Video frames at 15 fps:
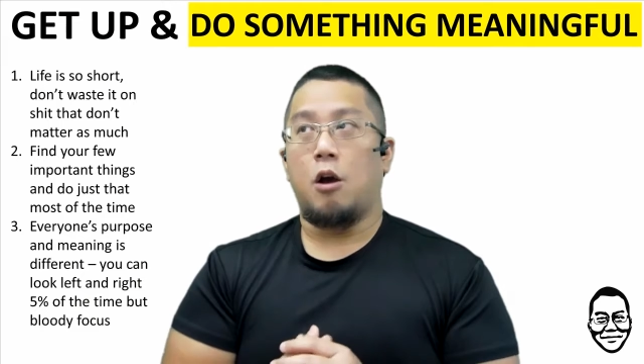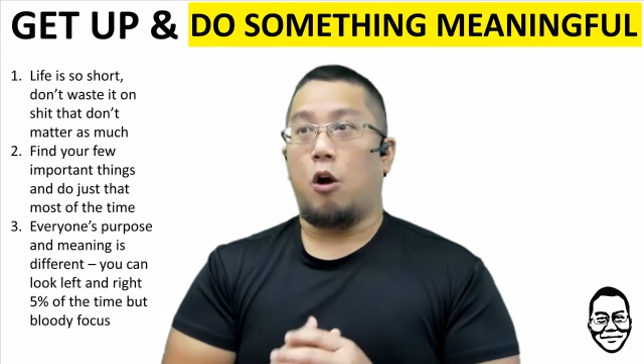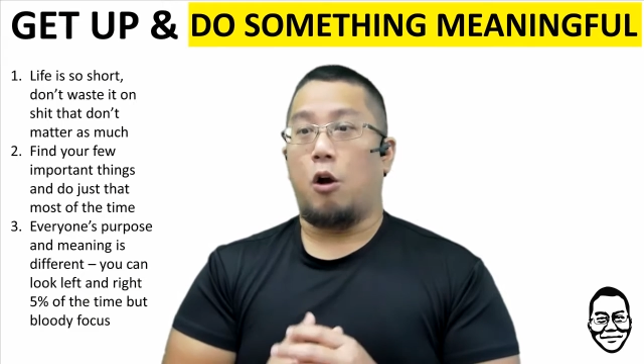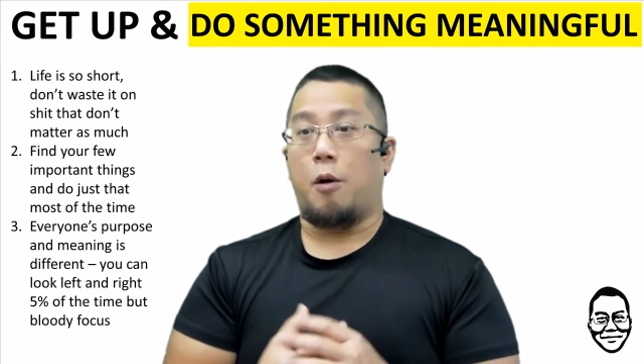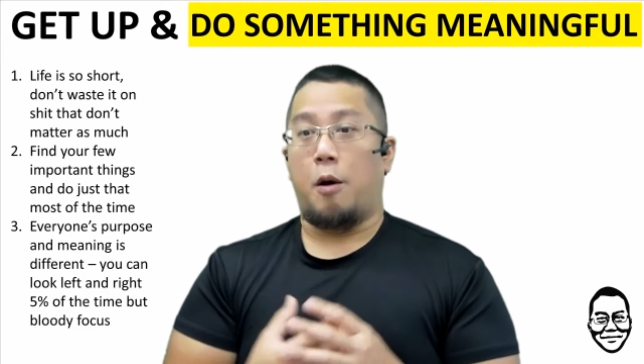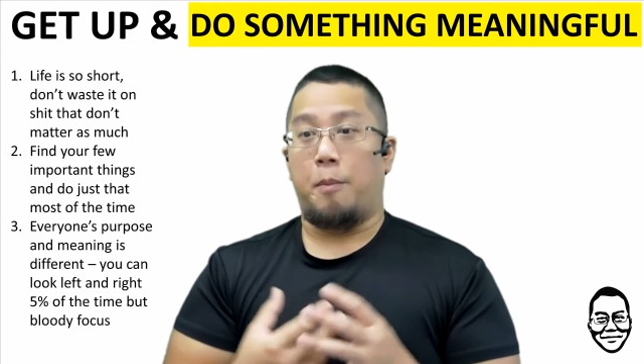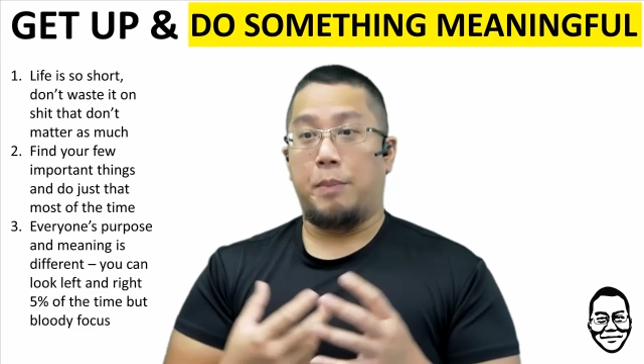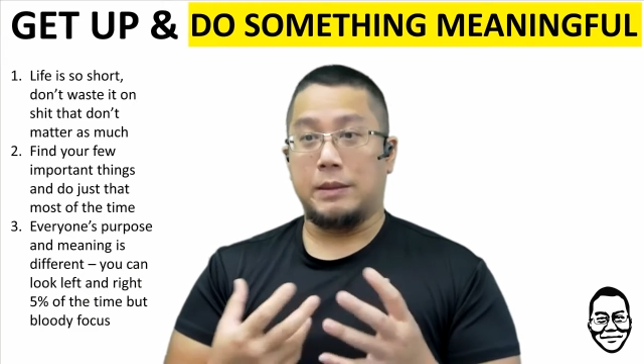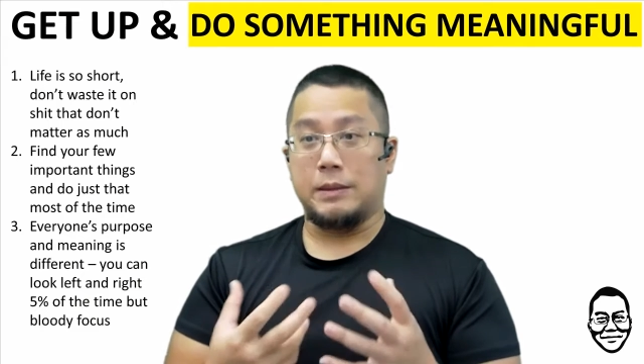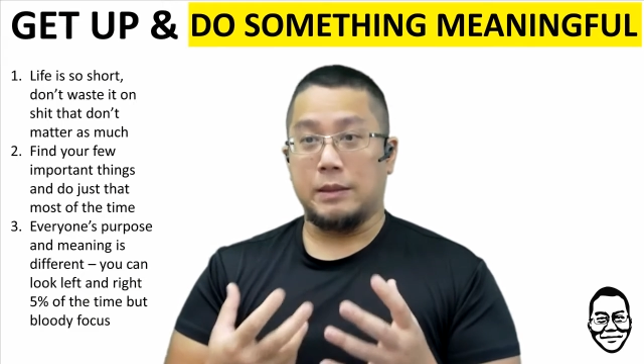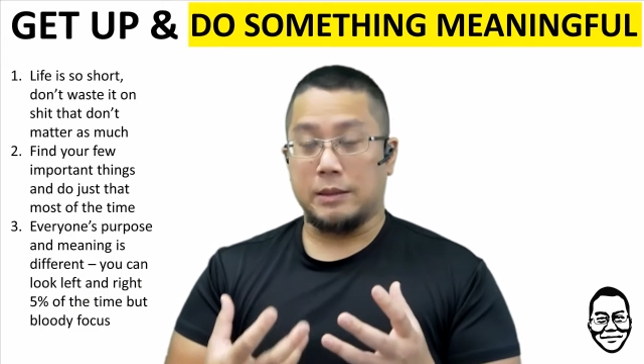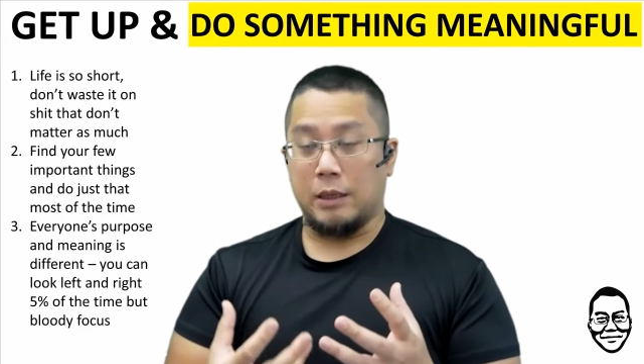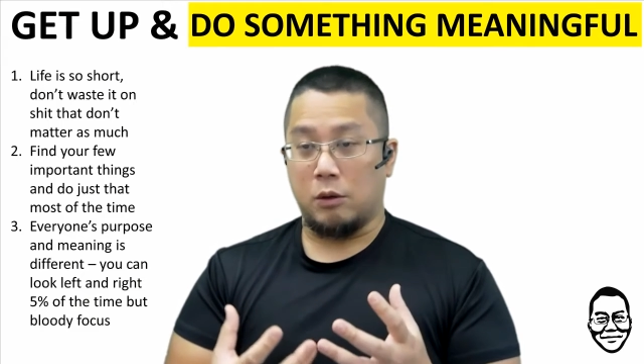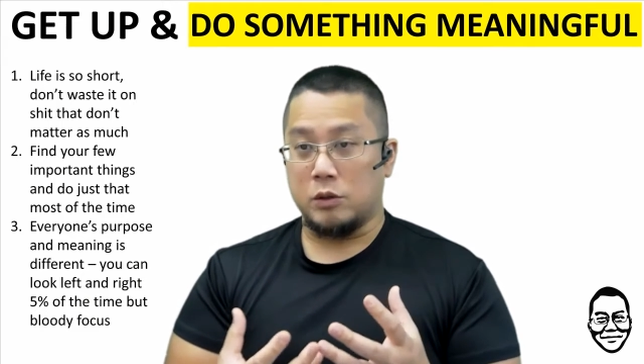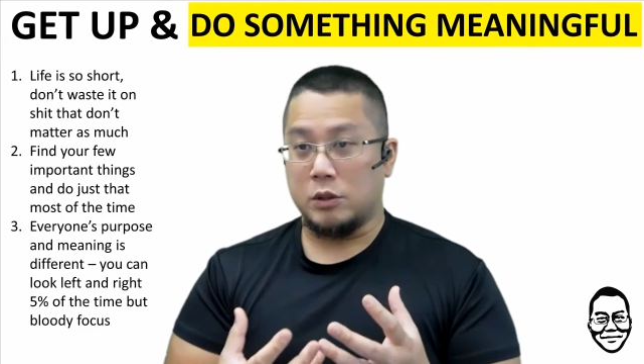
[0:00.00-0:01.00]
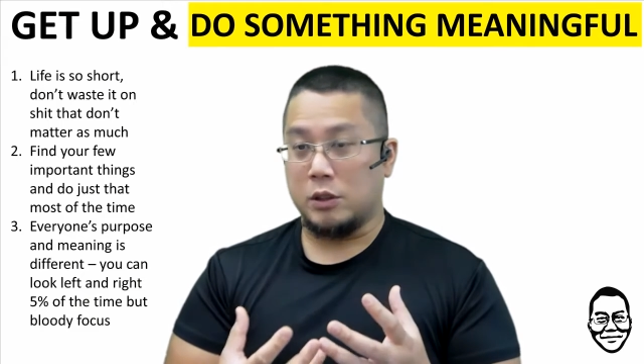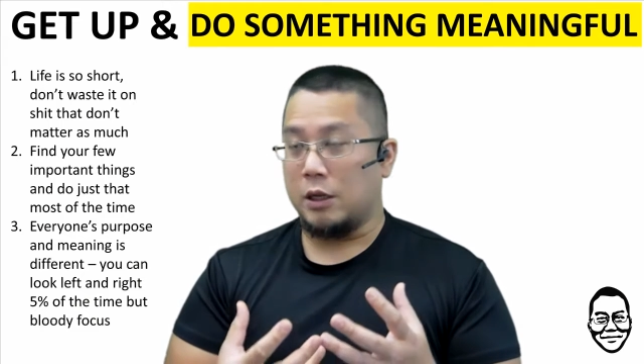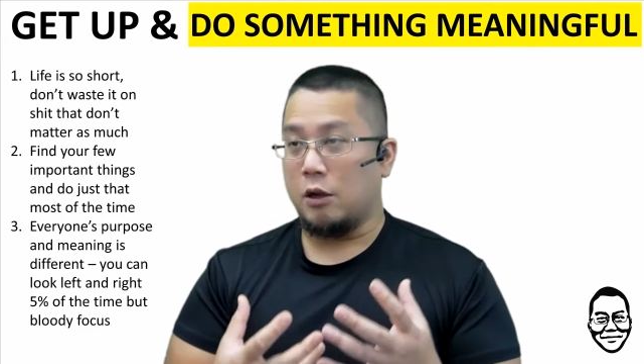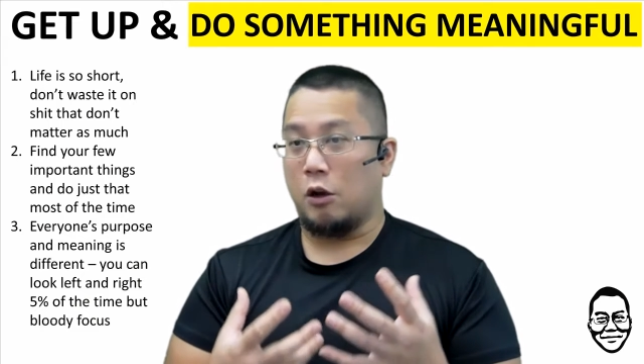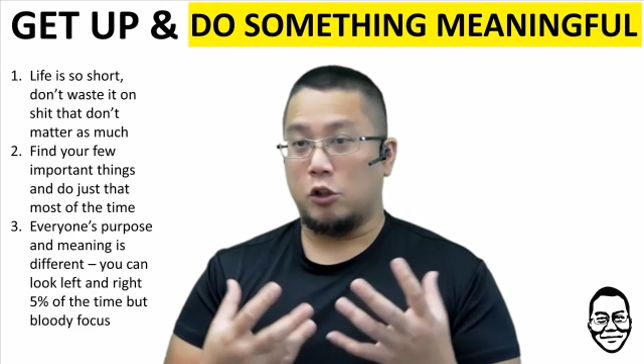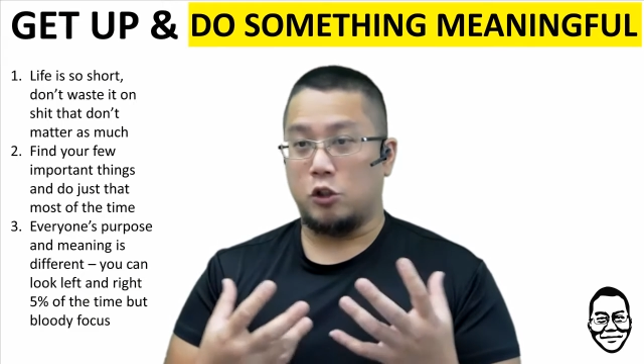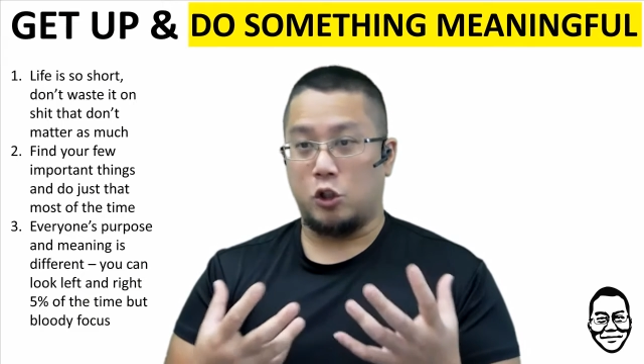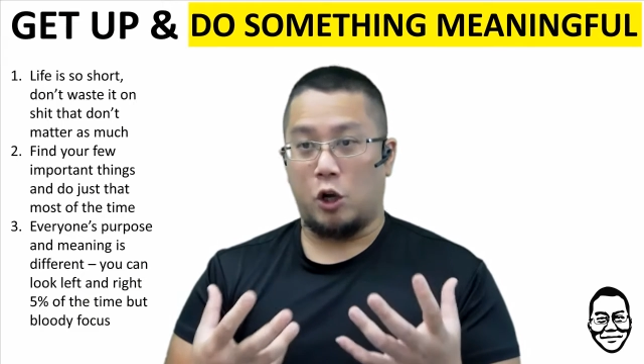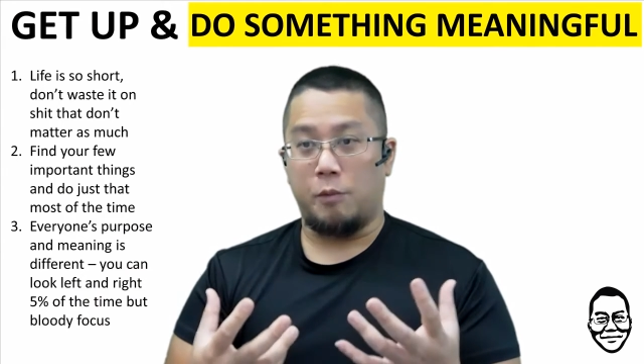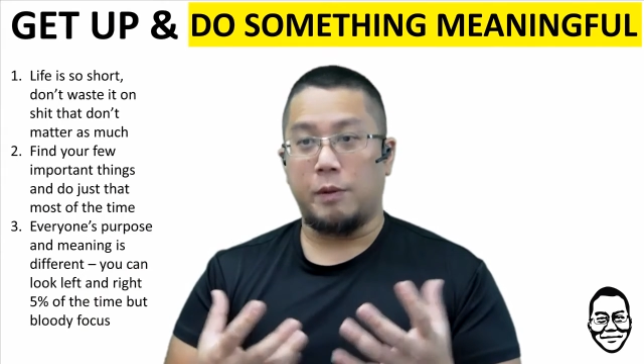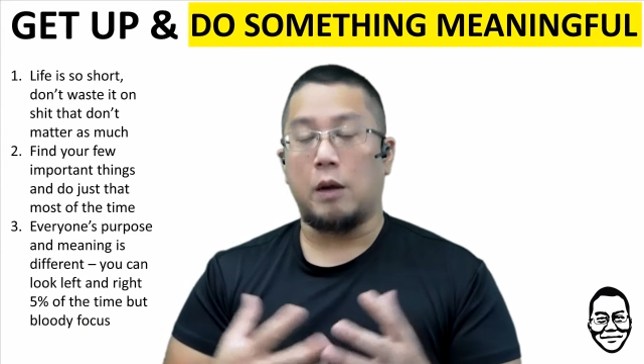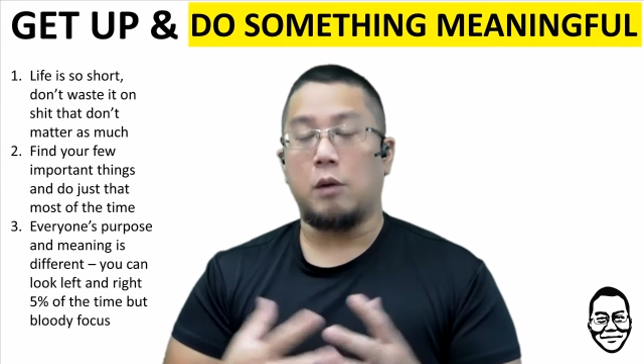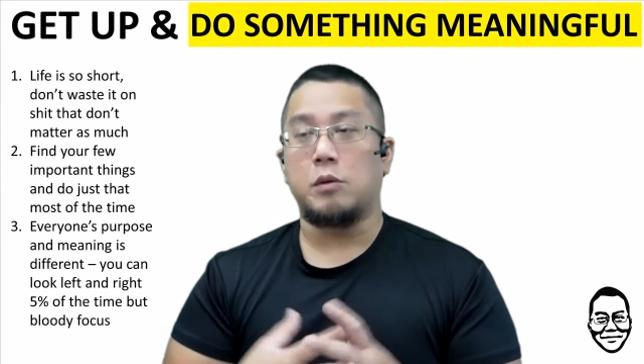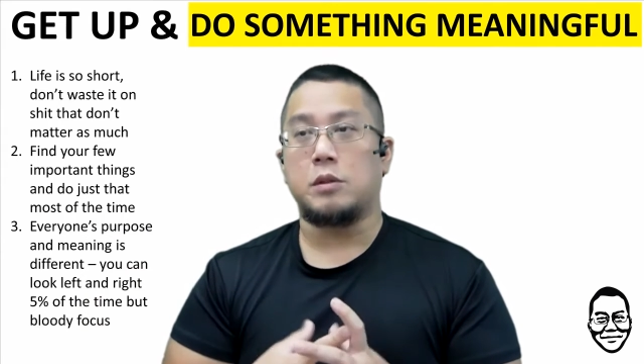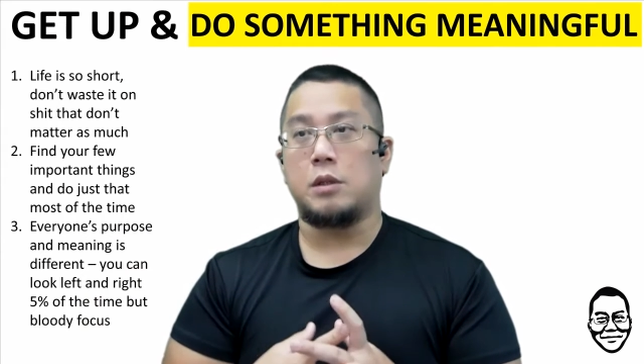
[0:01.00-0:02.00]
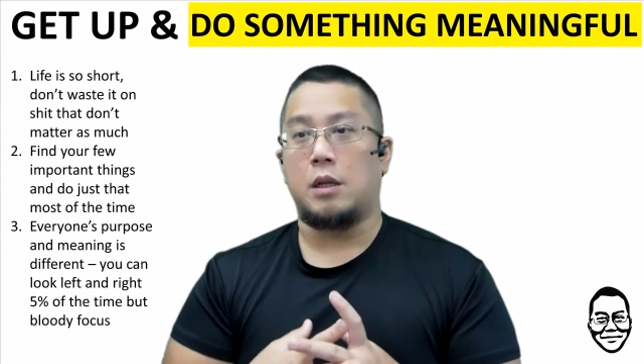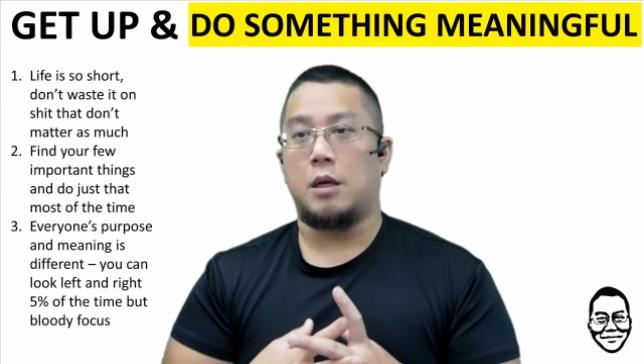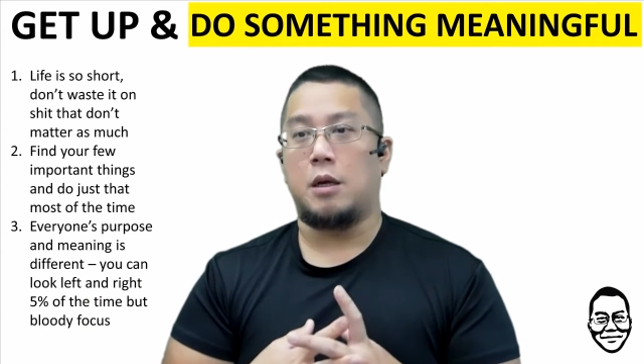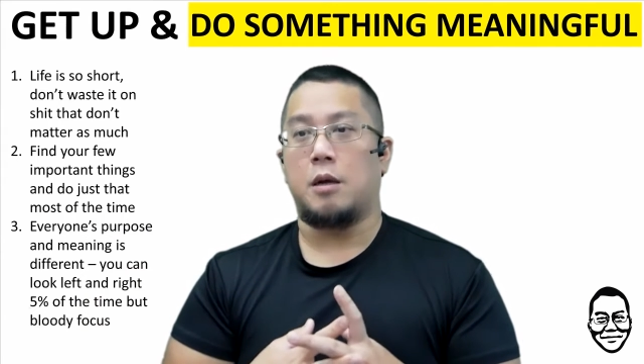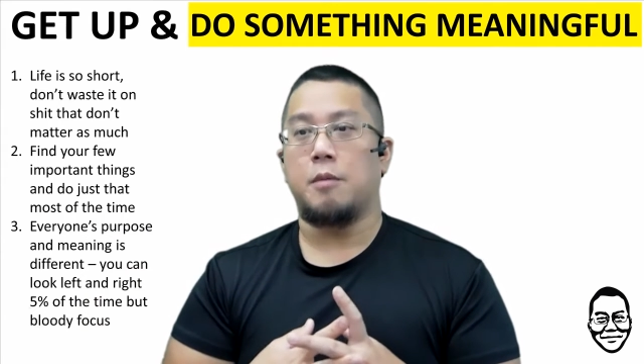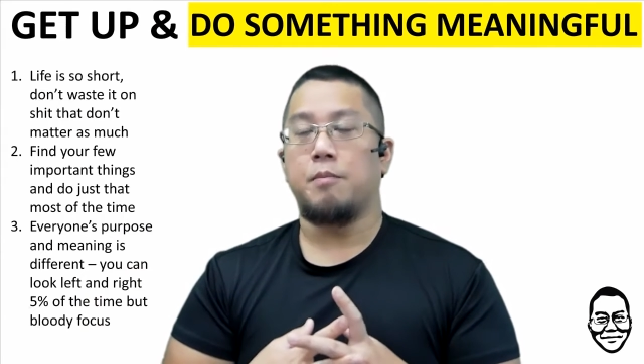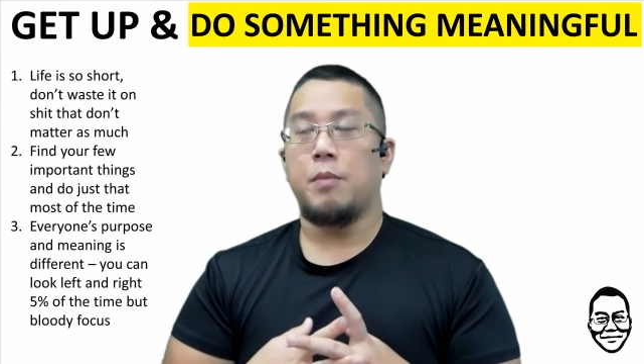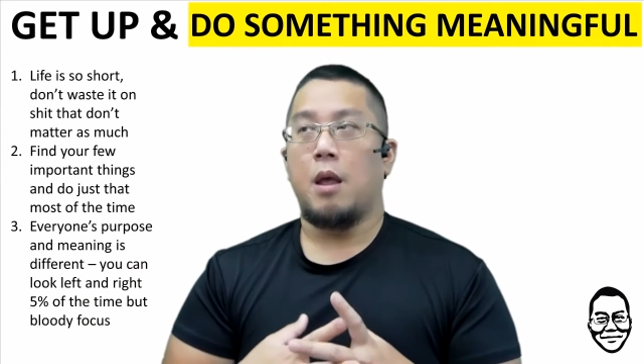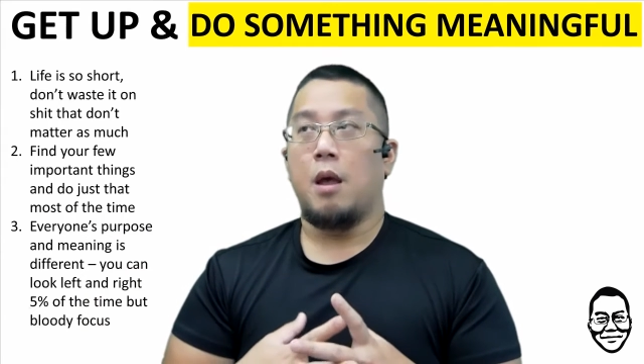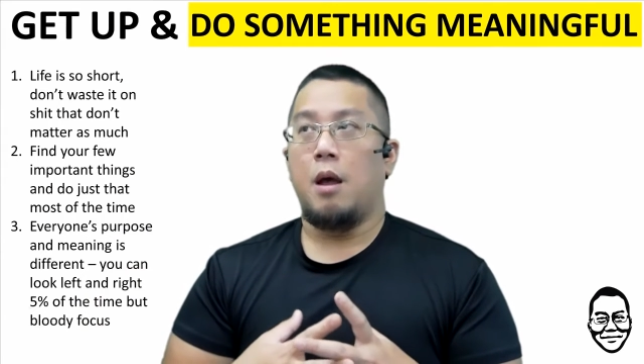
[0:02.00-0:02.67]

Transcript: or a business counselor or a job counselor.